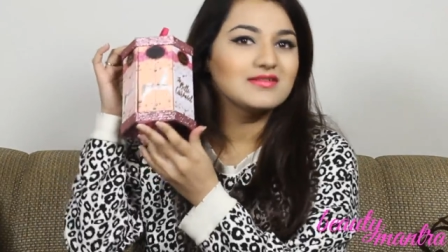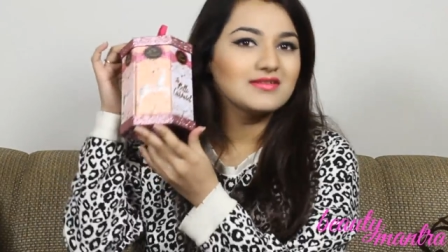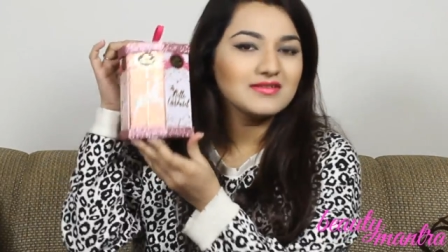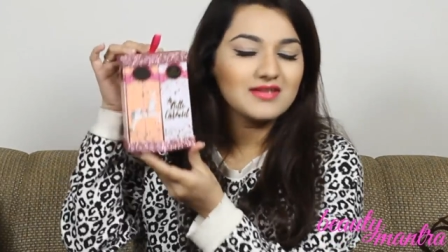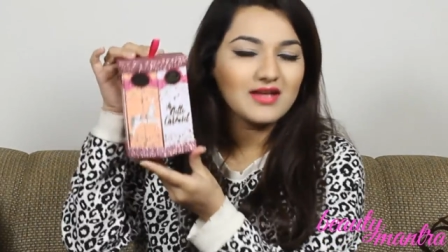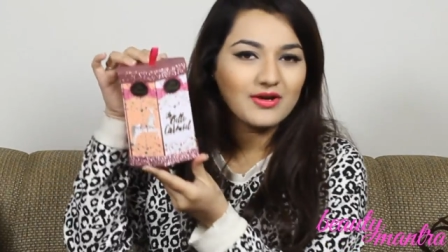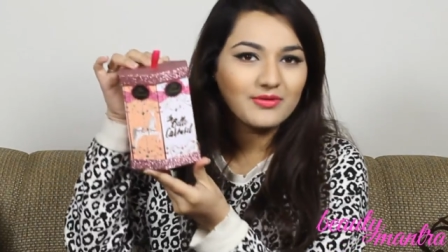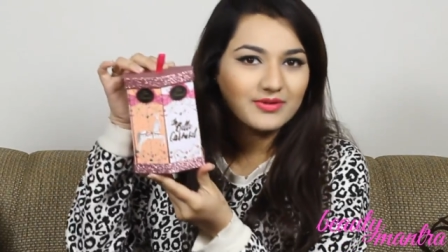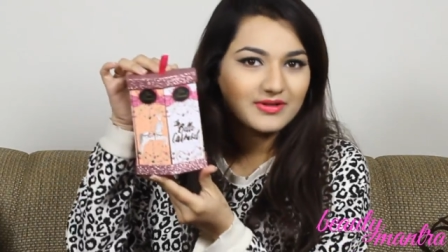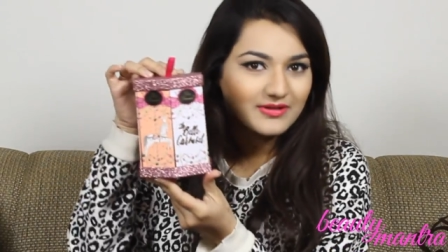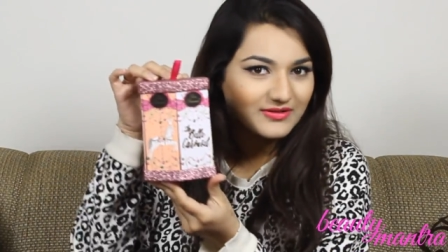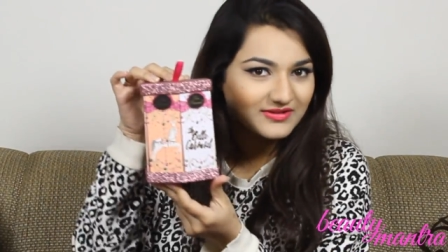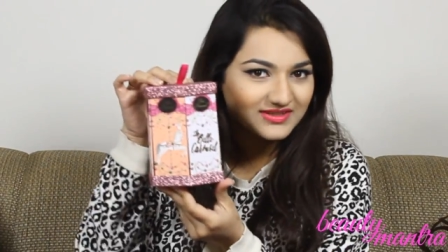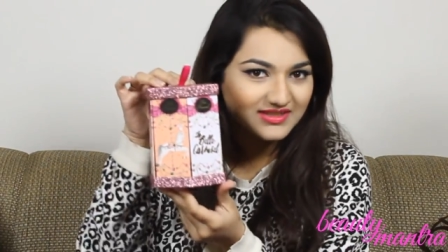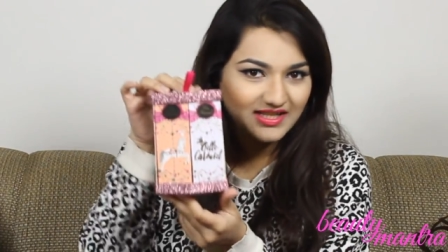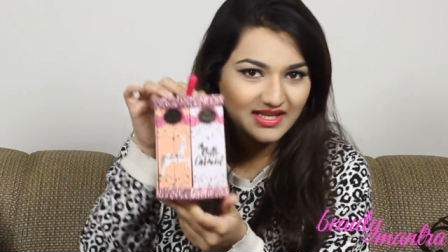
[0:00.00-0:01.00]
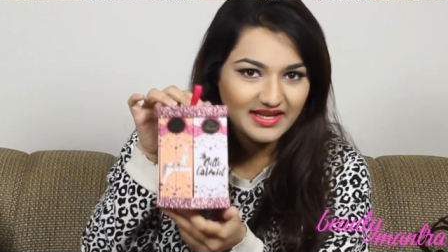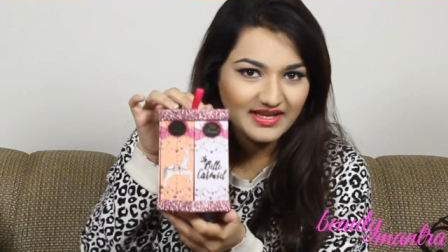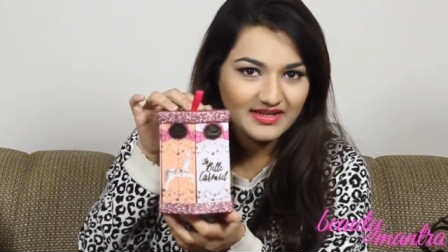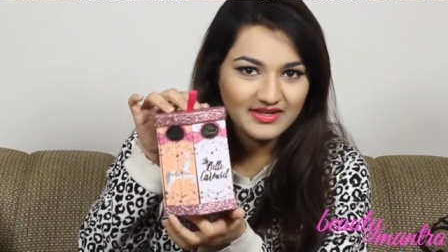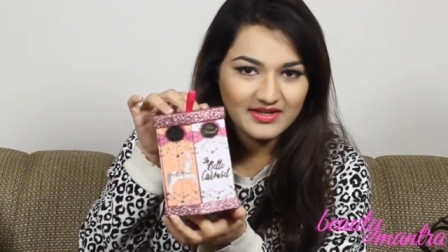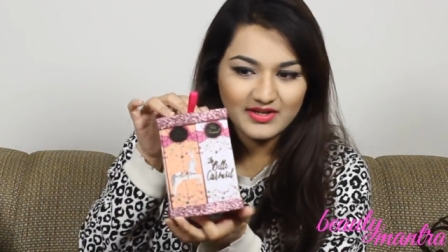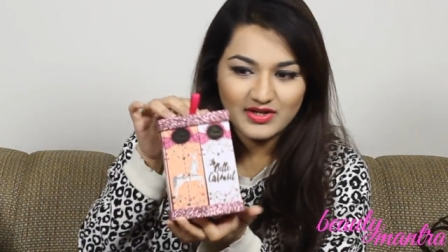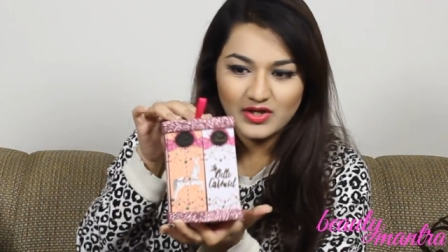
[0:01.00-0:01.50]
This is how it looks
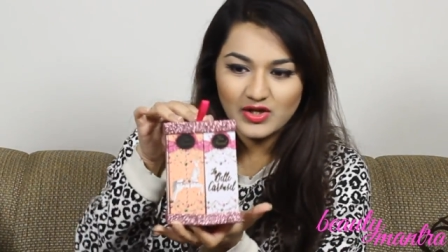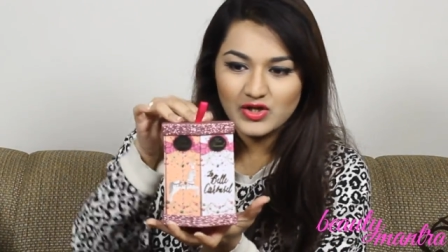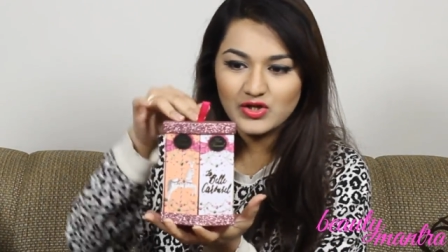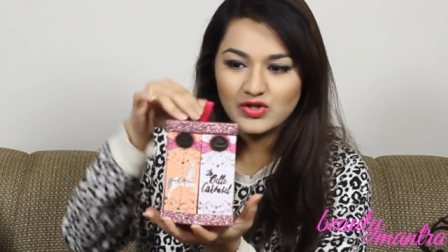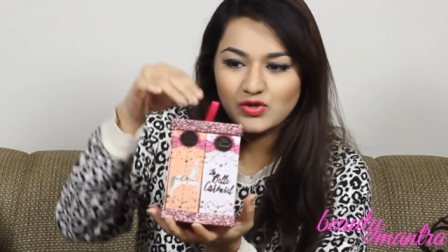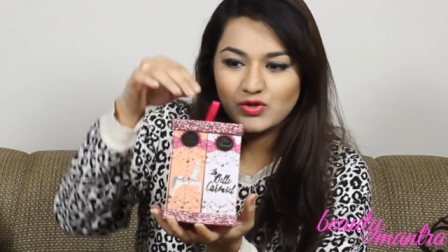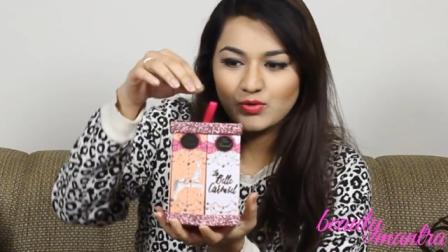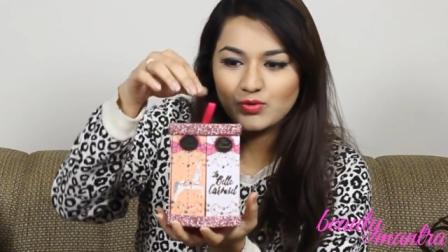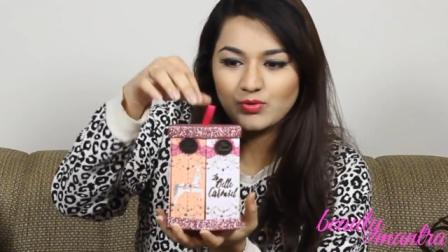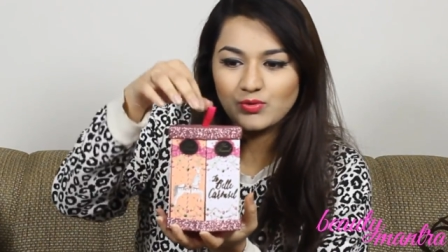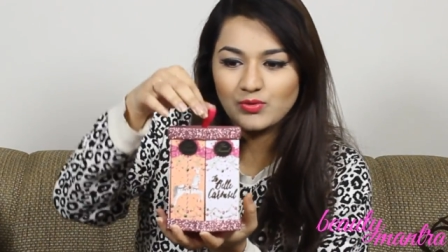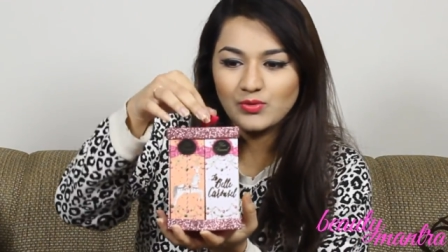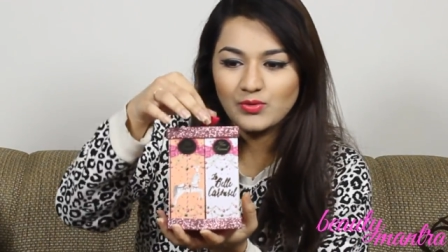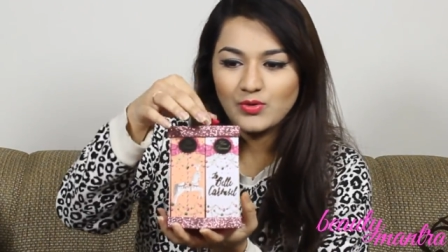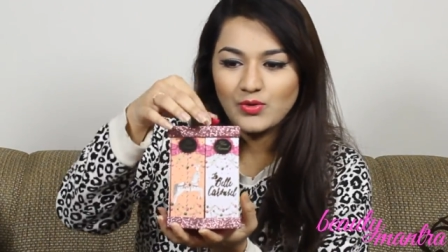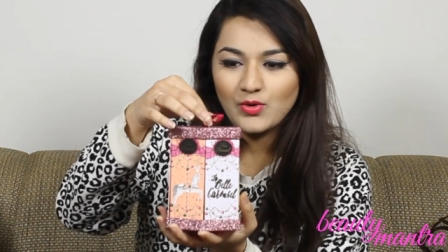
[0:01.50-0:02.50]
like. You